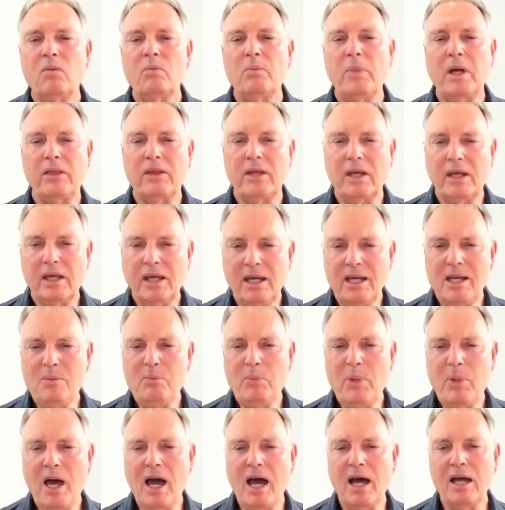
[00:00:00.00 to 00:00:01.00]
But the key
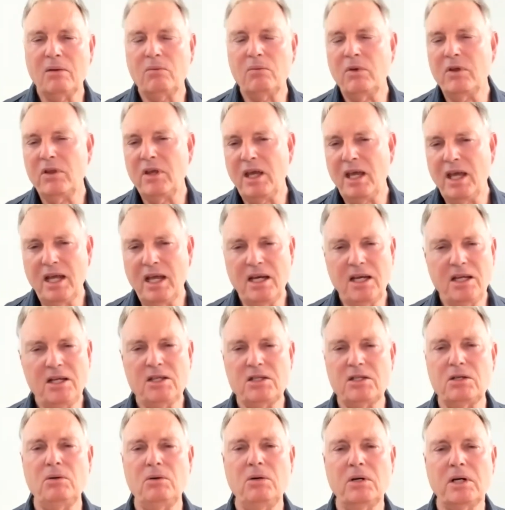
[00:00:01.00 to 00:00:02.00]
part with any
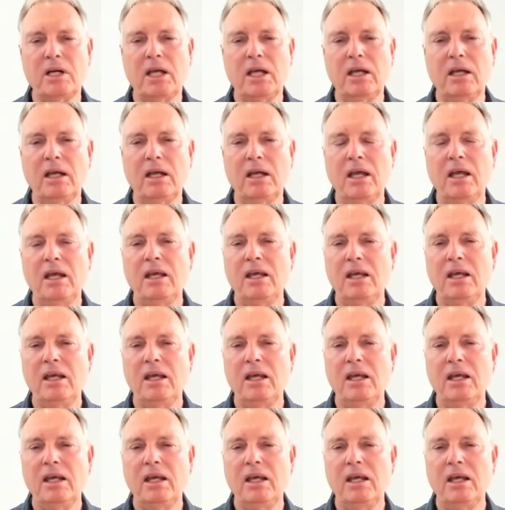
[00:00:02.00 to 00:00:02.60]
sorting